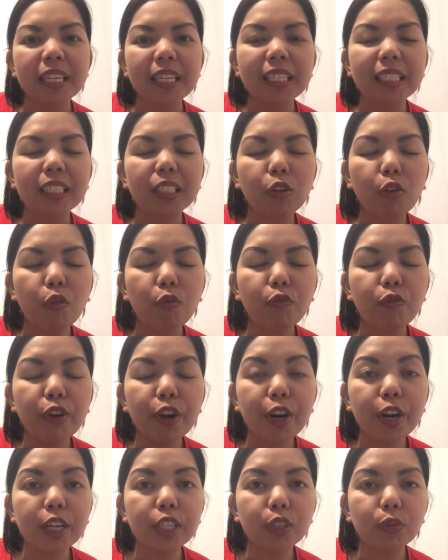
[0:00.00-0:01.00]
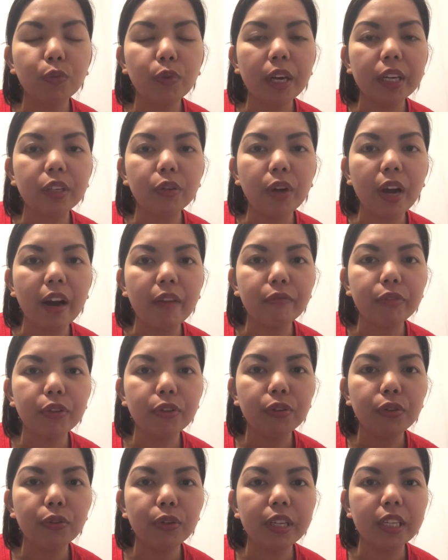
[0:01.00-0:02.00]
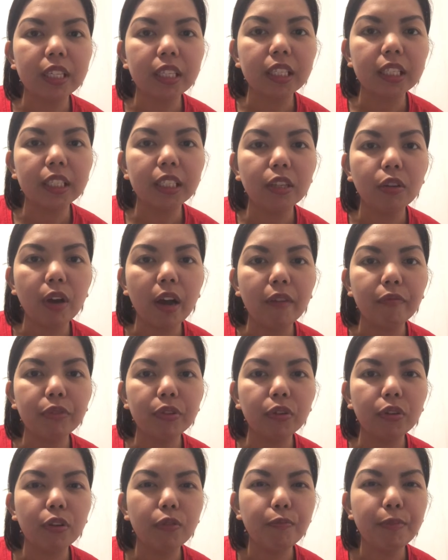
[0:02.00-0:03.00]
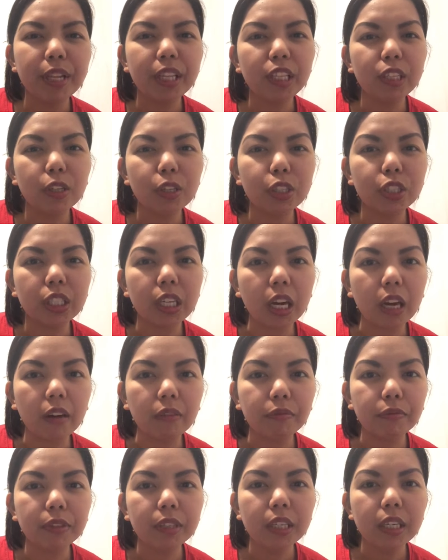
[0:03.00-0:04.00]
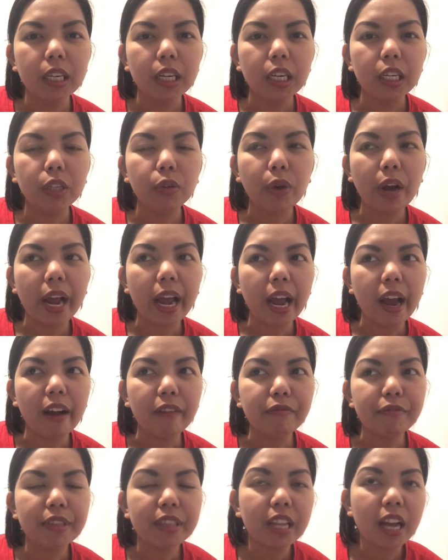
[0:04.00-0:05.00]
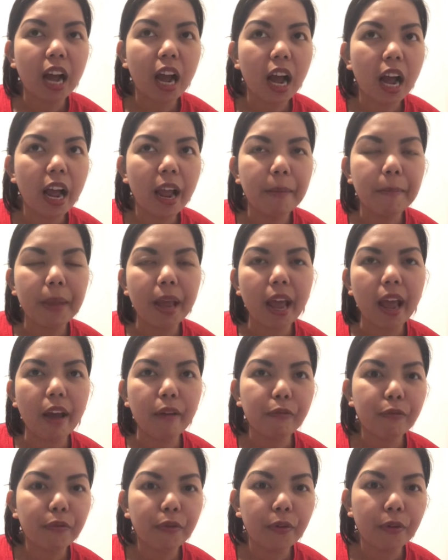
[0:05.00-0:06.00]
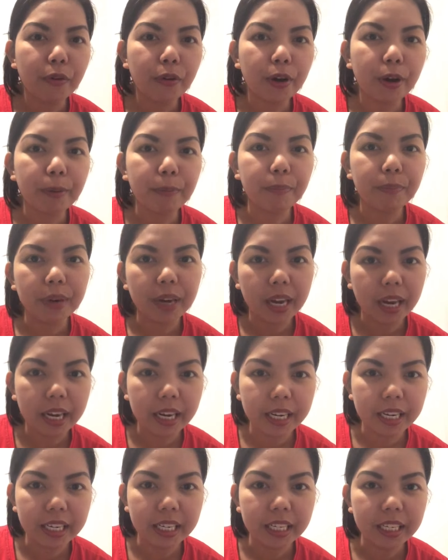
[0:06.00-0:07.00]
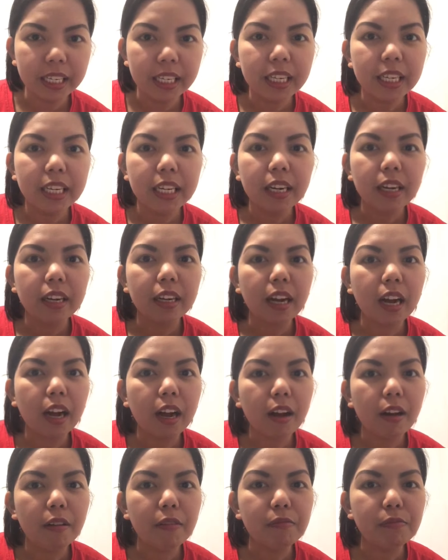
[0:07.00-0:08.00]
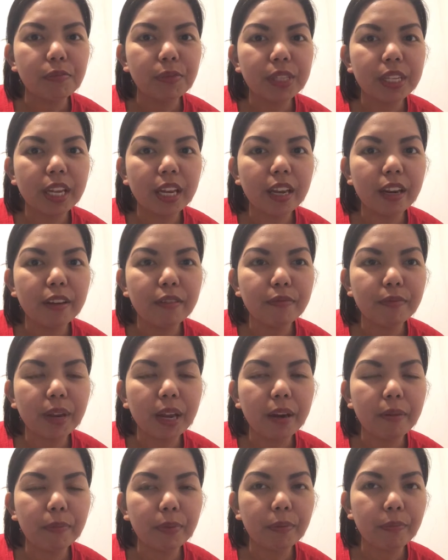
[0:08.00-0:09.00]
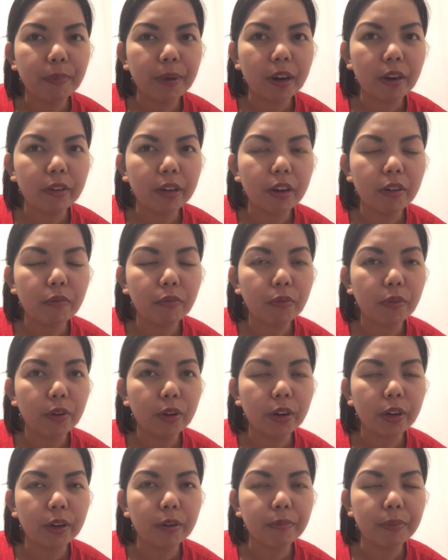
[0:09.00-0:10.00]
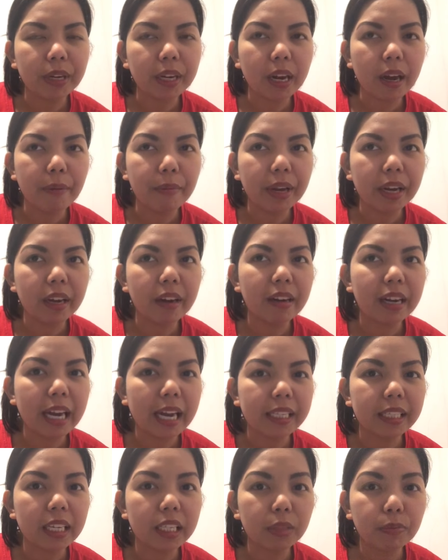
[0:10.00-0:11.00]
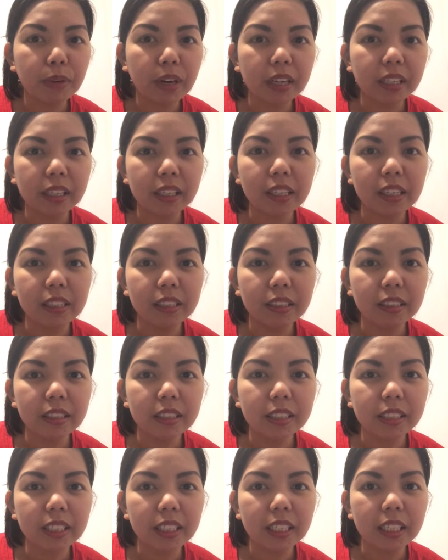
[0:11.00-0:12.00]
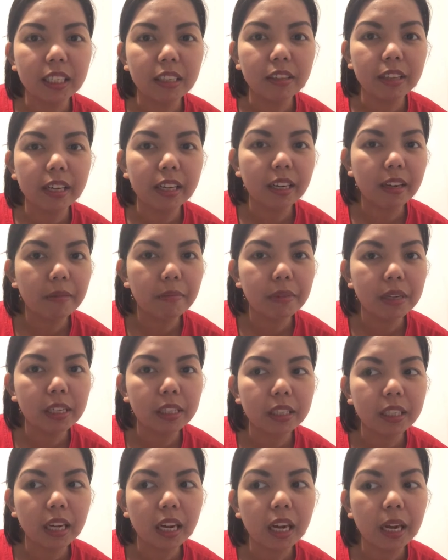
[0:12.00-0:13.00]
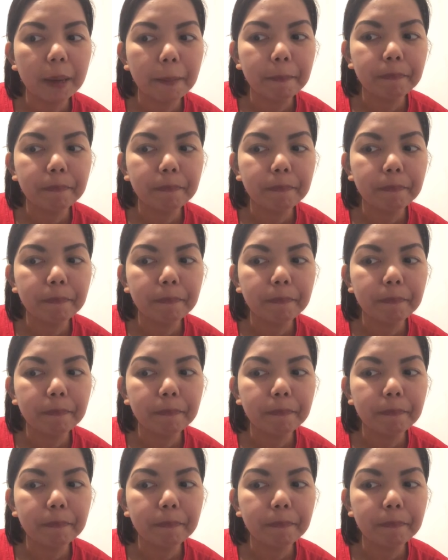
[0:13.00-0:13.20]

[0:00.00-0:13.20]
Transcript: So first, what you have to do is you have to commit yourself. Do I have time, effort, money in preparing for becoming a licensed practical nurse here in Alberta?